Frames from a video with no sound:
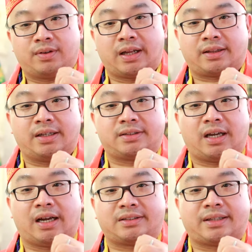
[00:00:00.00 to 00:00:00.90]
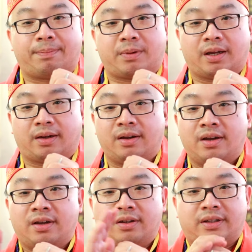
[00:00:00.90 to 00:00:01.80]
like this, accepting
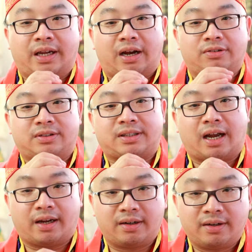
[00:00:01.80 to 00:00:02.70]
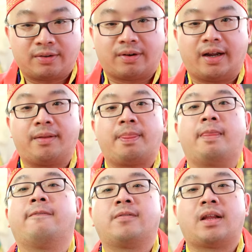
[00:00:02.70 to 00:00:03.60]
the outside, right?
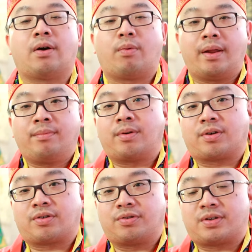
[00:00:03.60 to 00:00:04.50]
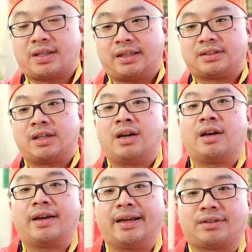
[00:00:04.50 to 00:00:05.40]
Now, when will you use this?
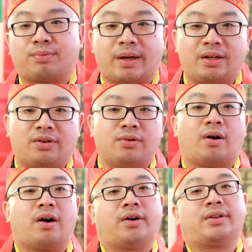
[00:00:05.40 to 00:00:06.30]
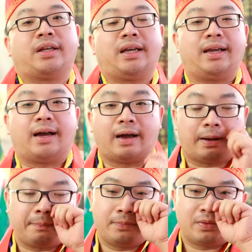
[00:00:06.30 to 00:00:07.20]
It's when you are the
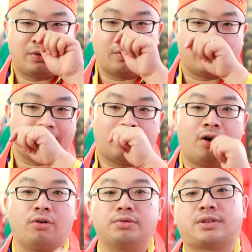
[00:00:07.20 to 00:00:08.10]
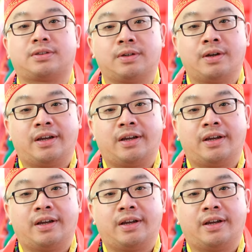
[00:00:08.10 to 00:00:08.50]
host